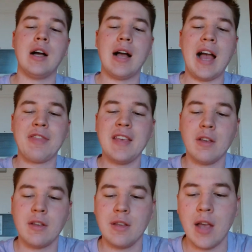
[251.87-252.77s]
I
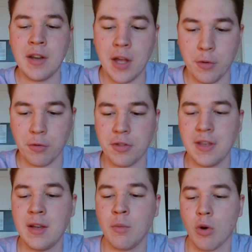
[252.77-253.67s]
think another
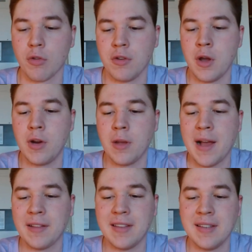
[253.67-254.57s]
thing worth
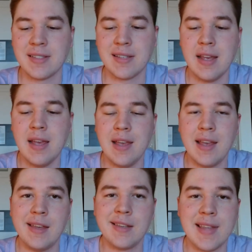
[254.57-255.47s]
noting about this
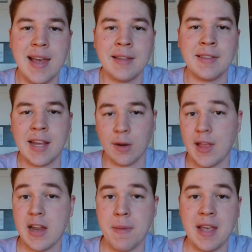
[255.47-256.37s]
is that the
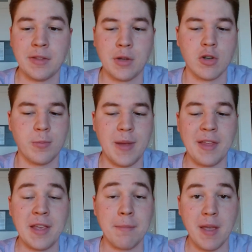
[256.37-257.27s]
Carolina Panthers,
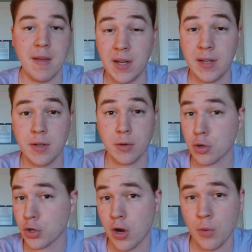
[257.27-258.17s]
I think, pivoted to
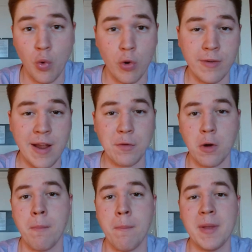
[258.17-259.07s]
Tershawn Wharton
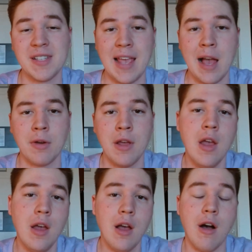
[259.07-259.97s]
after missing out
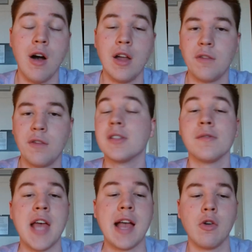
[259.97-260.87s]
on
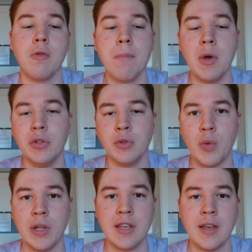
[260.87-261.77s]
defensive tackle
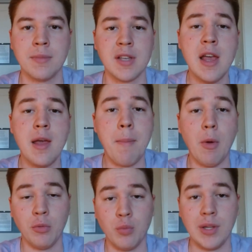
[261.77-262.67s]
Milton Williams.
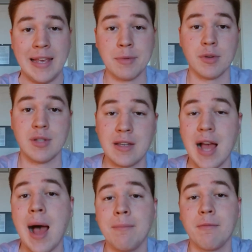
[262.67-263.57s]
Milton Williams was the
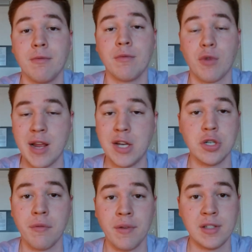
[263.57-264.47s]
top free
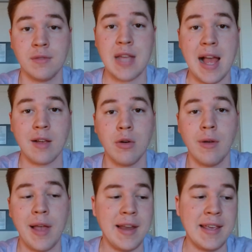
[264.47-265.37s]
agent defensive
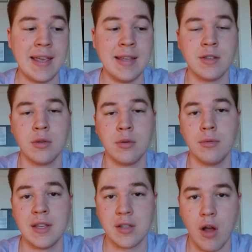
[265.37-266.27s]
tackle heading
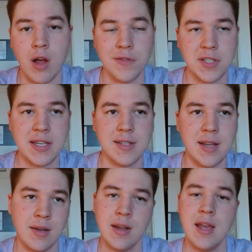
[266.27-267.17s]
into this
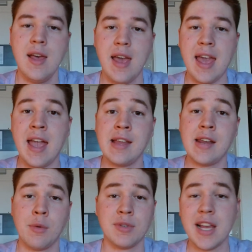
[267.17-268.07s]
offseason.
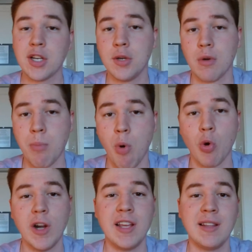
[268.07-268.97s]
And it was actually
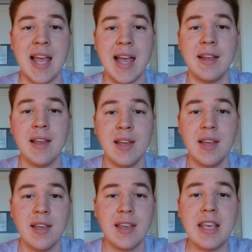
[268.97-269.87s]
reported that
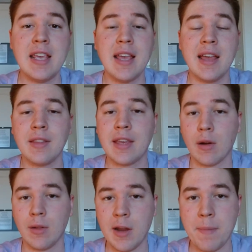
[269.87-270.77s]
he and the
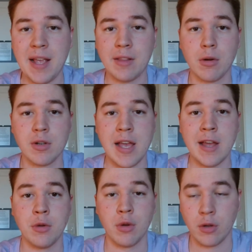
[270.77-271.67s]
Carolina Panthers
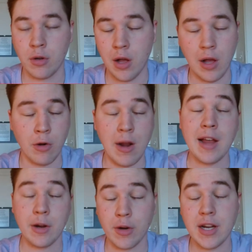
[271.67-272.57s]
had
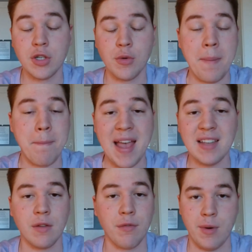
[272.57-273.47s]
agreed to a
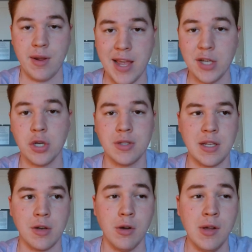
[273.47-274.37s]
massive free agent
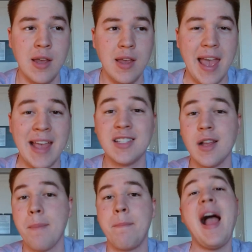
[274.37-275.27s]
deal, ends
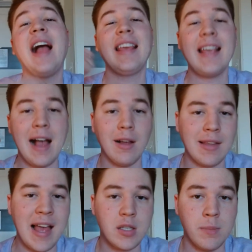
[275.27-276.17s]
up backing
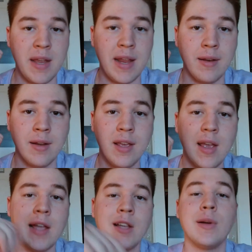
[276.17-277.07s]
out last minute
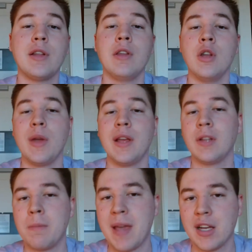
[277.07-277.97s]
and going to the New
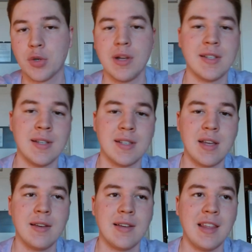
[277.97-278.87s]
England Patriots instead.